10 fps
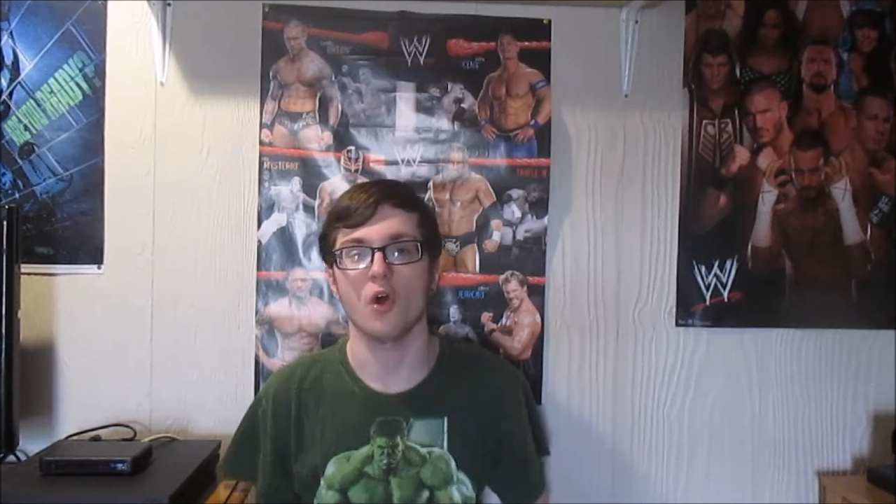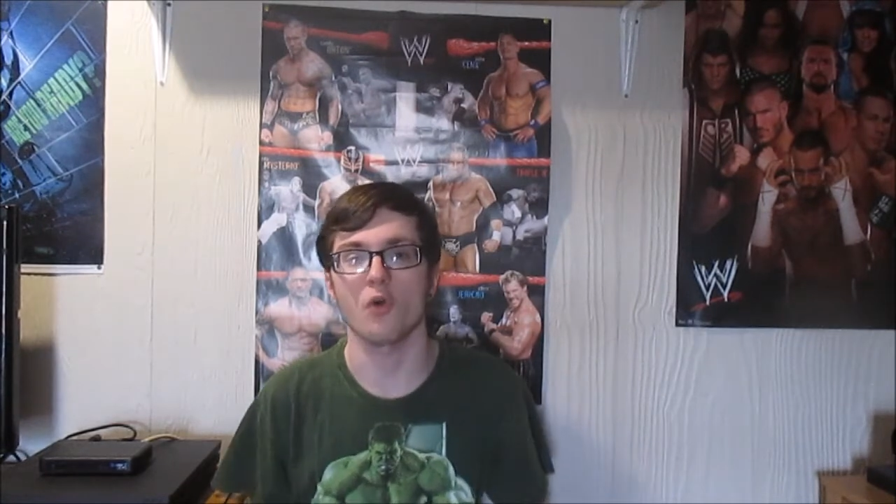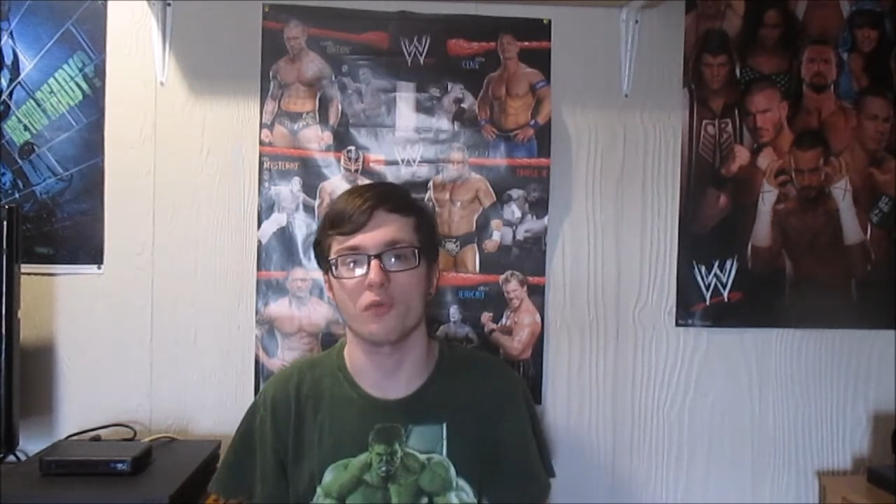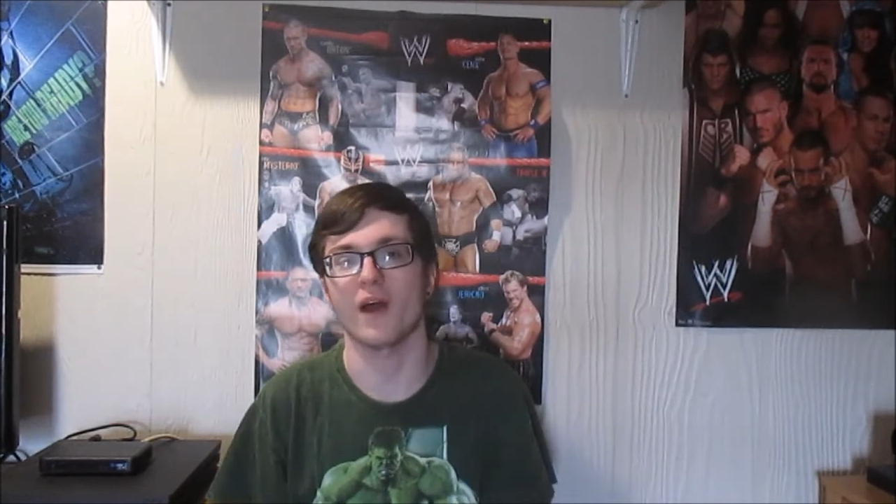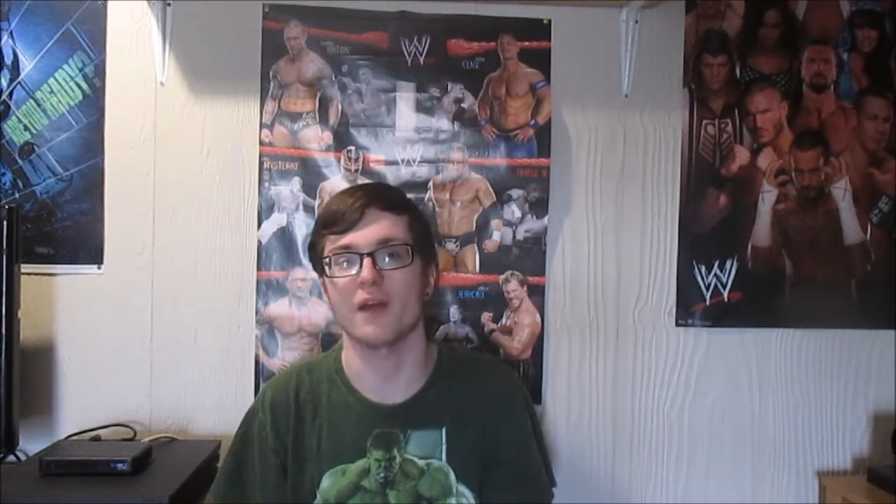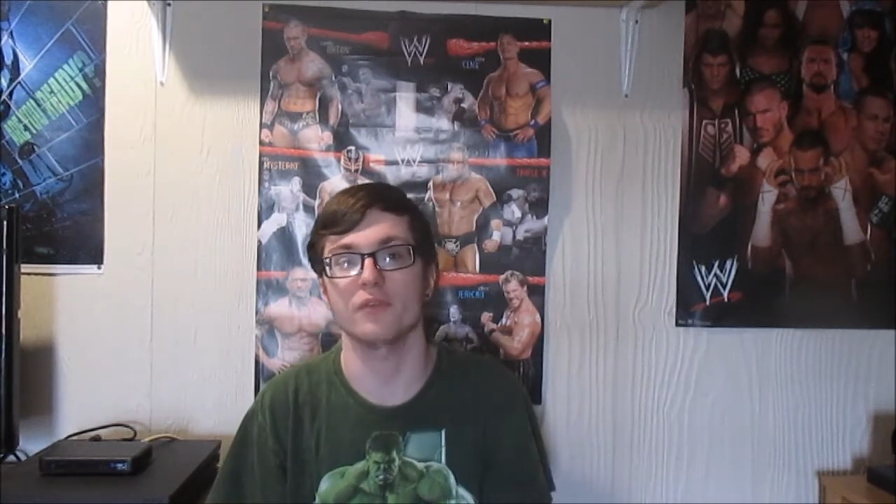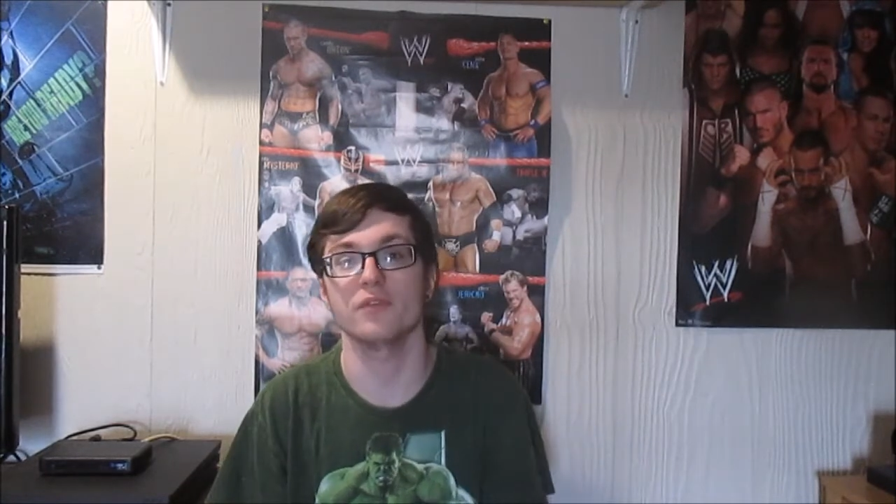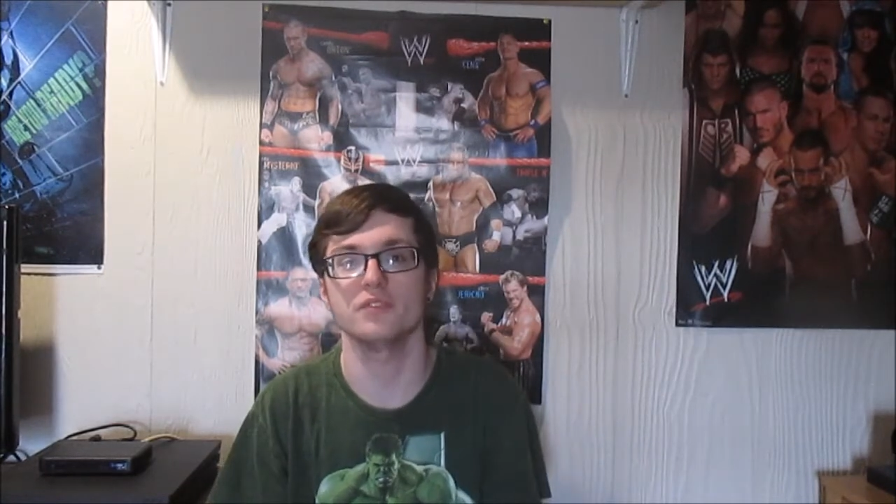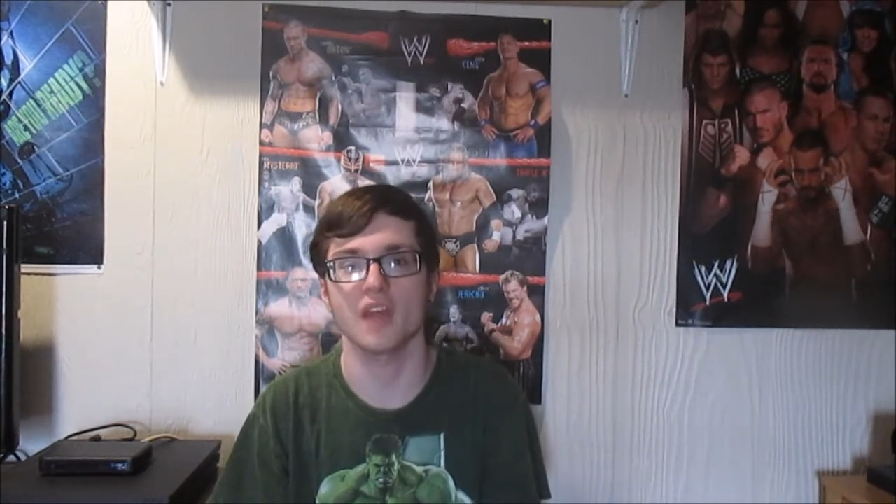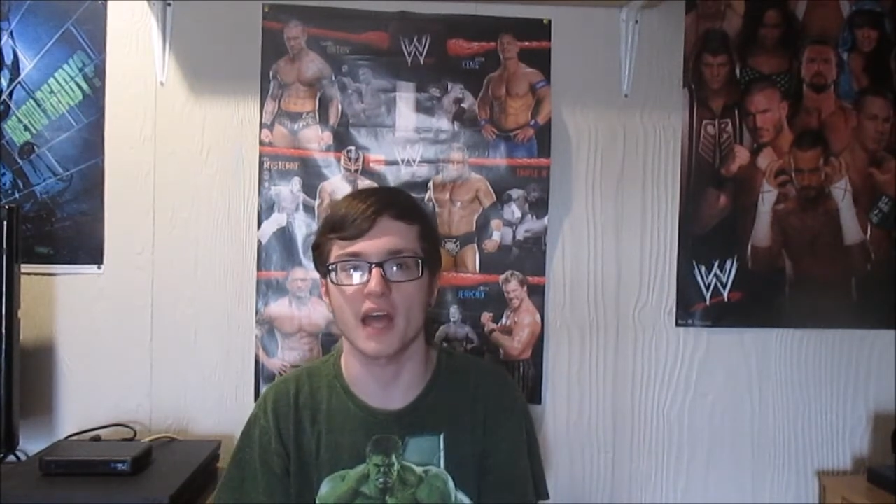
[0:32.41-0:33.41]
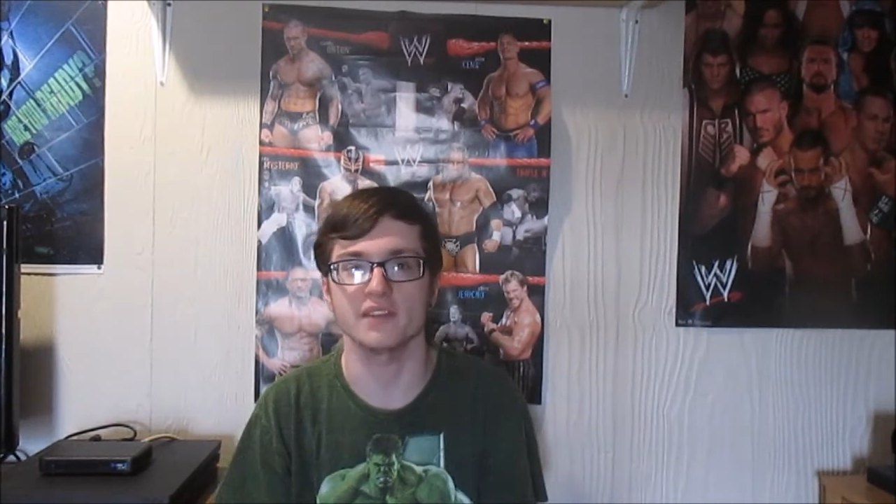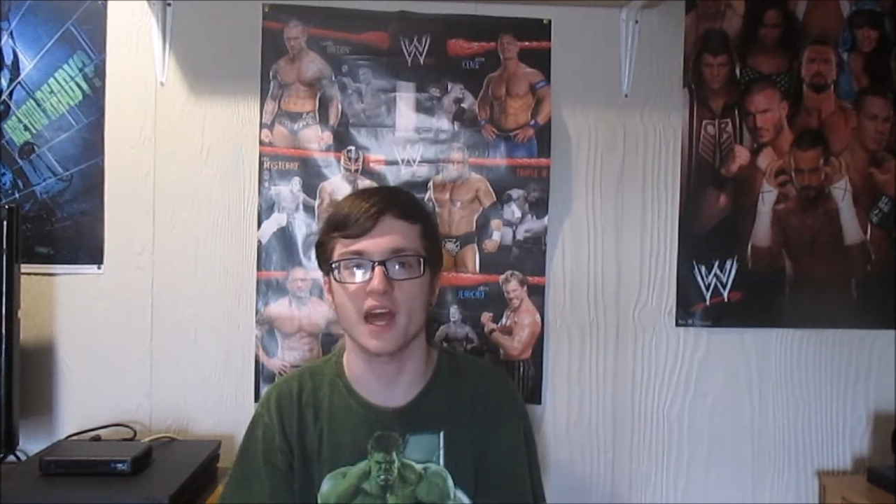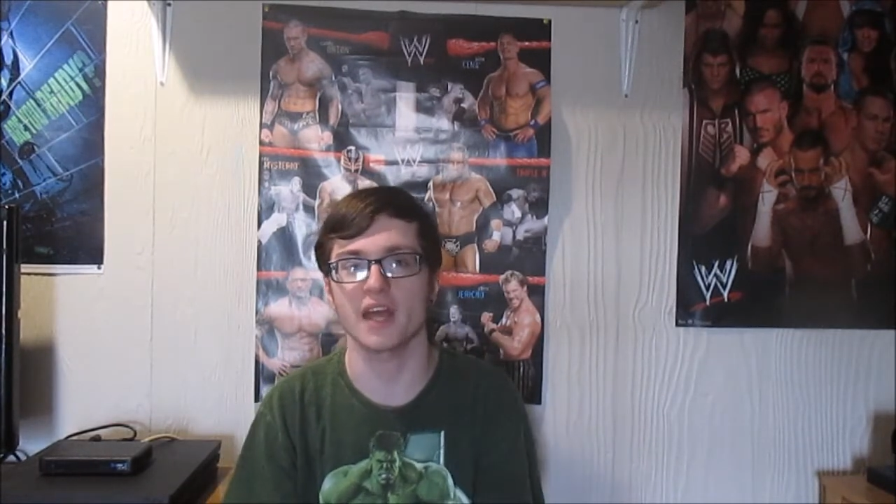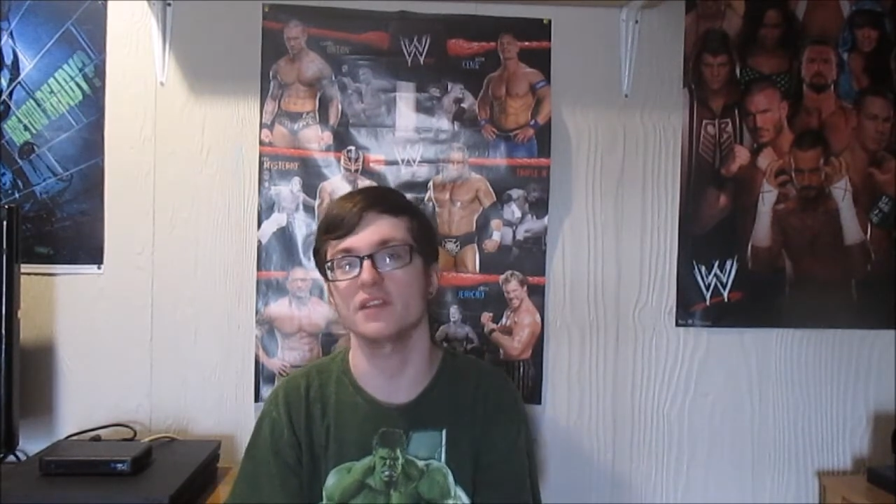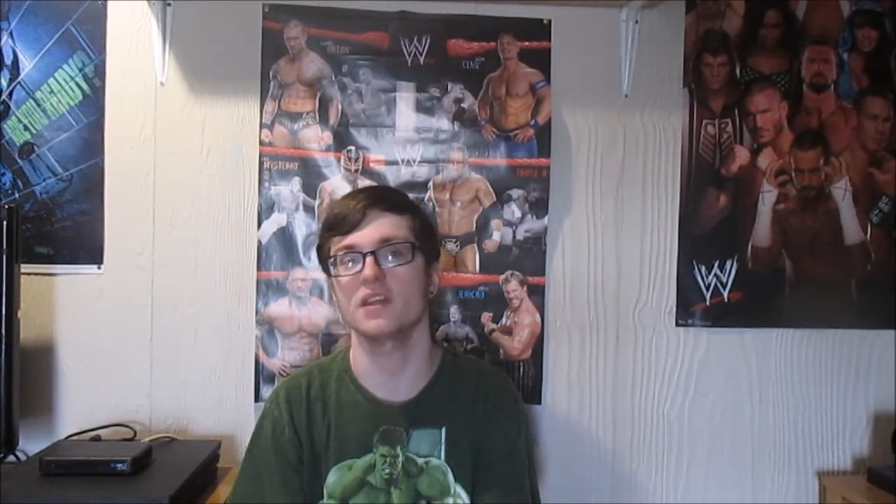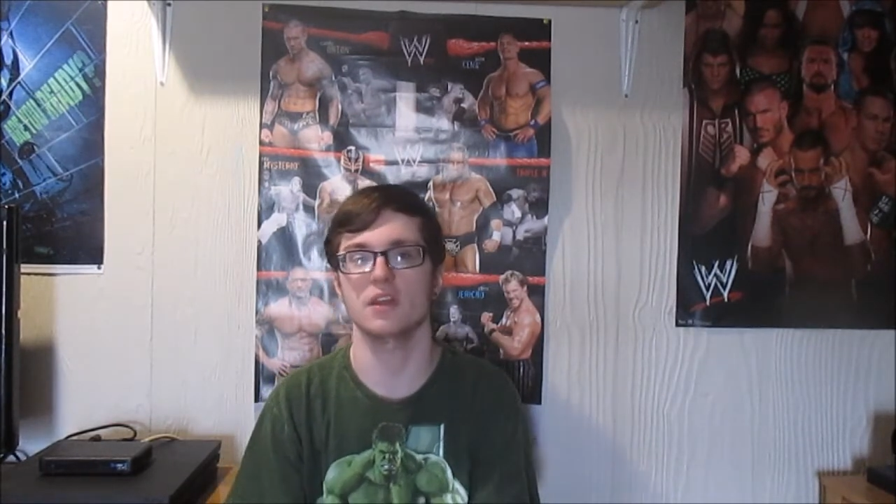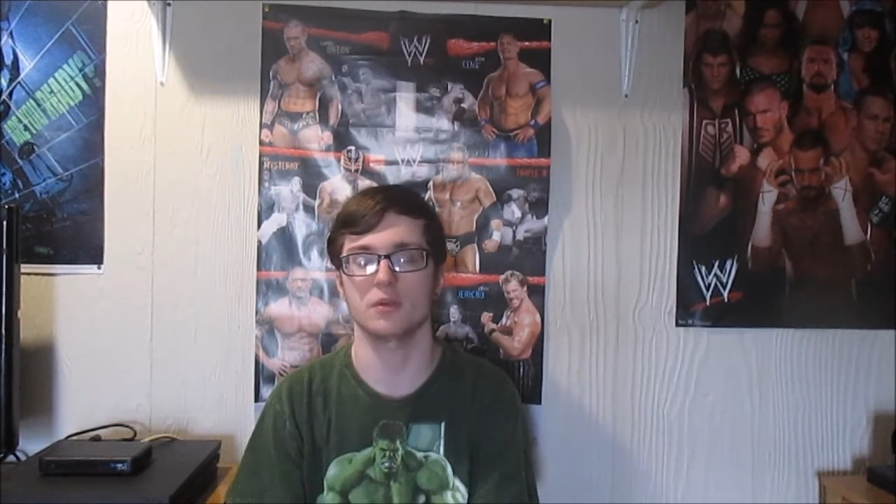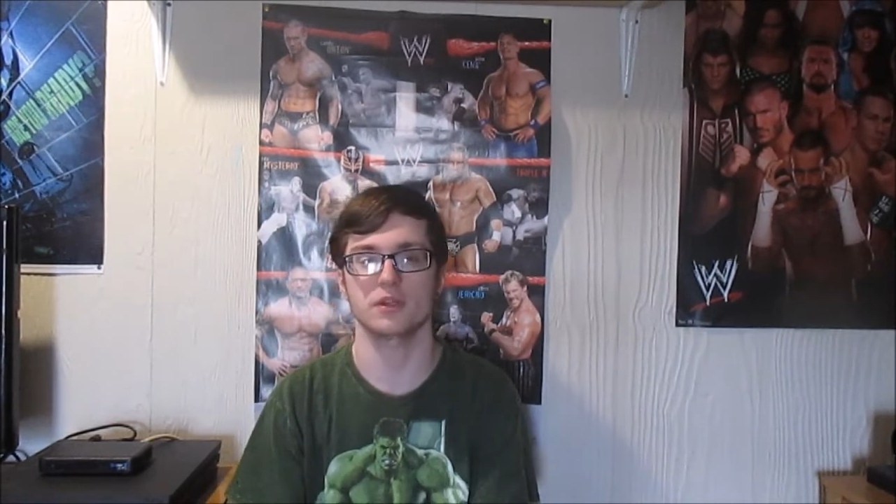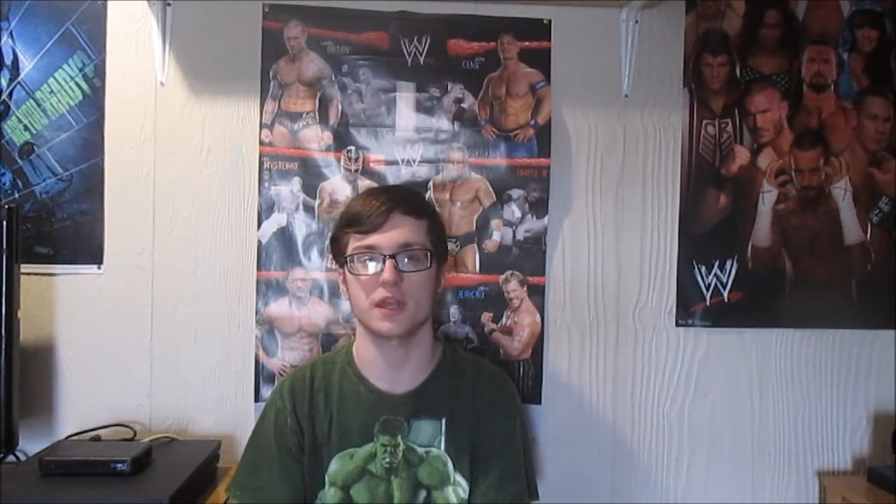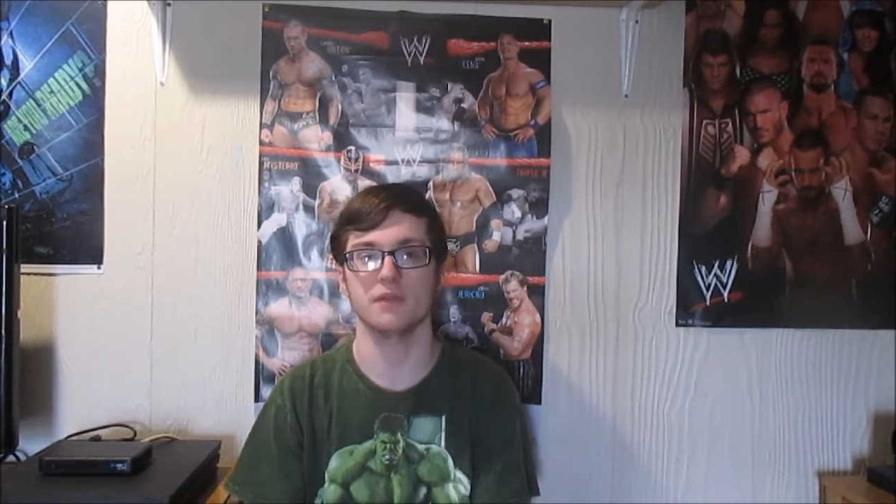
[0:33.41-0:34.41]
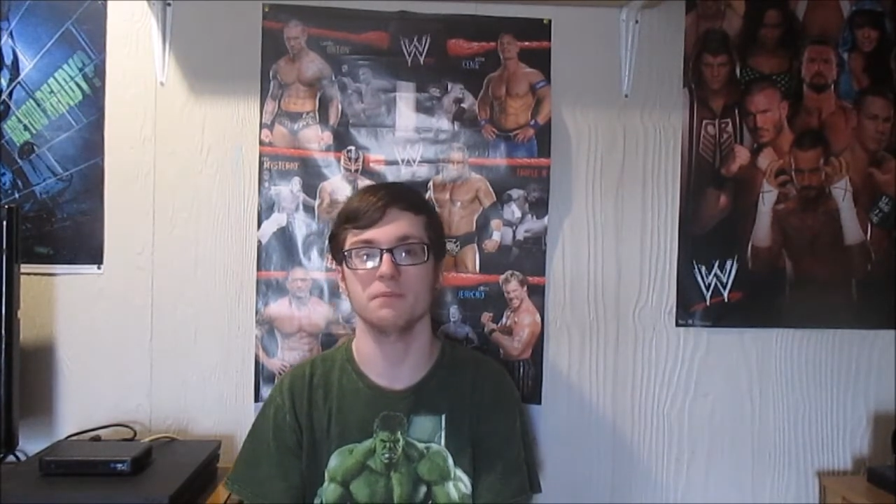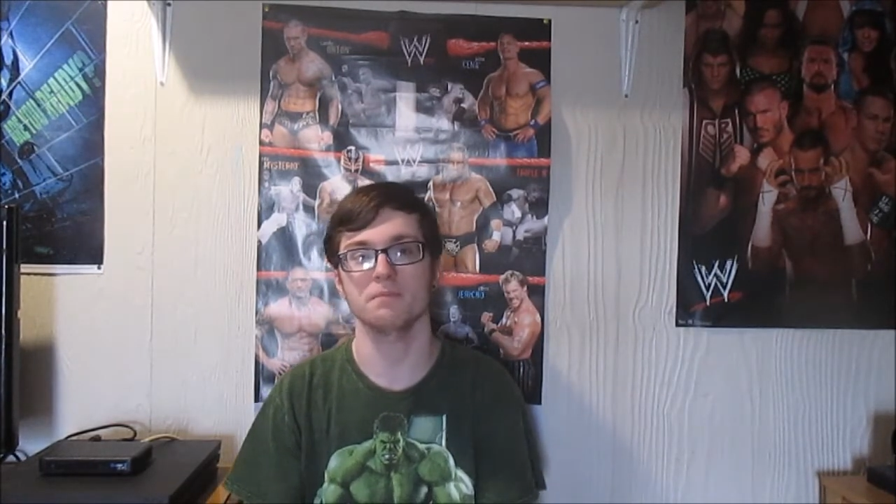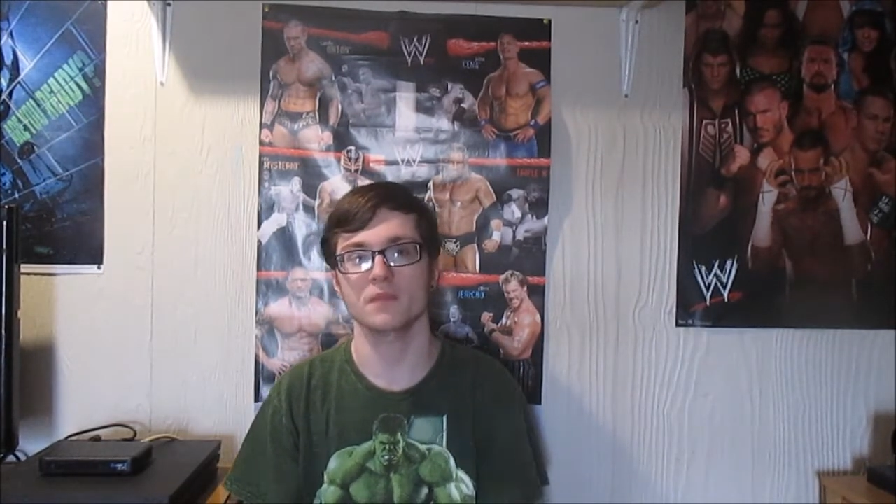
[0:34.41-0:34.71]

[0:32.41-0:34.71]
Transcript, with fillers: 0599 here again,